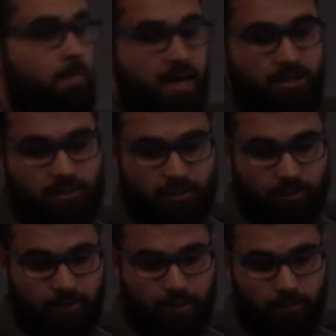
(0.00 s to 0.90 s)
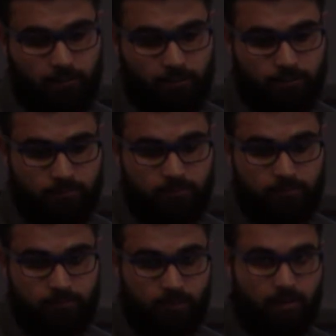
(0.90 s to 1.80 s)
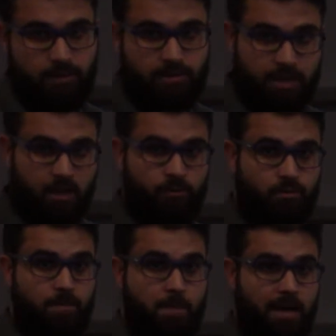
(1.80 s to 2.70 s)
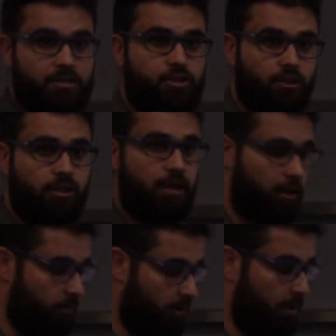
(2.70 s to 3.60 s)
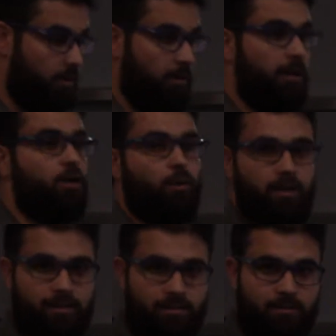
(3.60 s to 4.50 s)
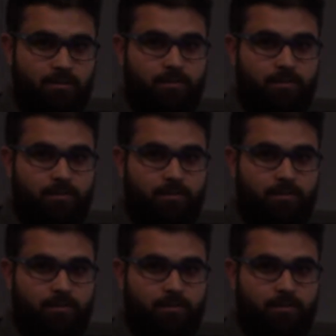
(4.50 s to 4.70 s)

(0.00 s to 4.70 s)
masculine noun, right? The sound masculine noun. Like what?